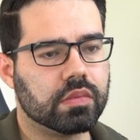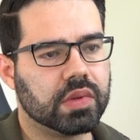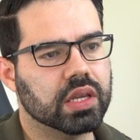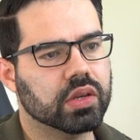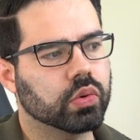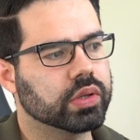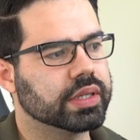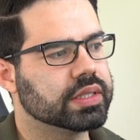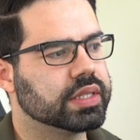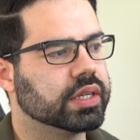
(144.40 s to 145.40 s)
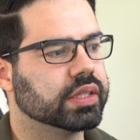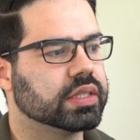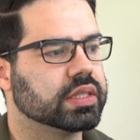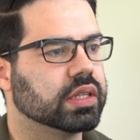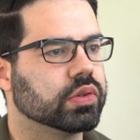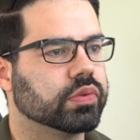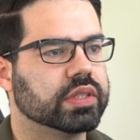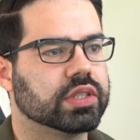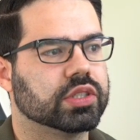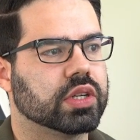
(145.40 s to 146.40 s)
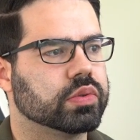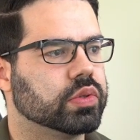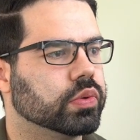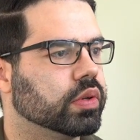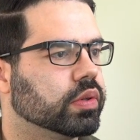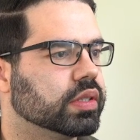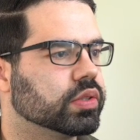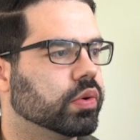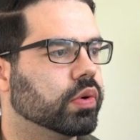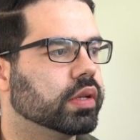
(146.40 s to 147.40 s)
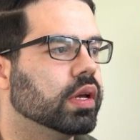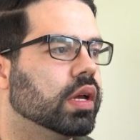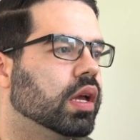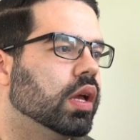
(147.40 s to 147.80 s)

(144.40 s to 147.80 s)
Ignore this here. This is a little research I was doing on this coin.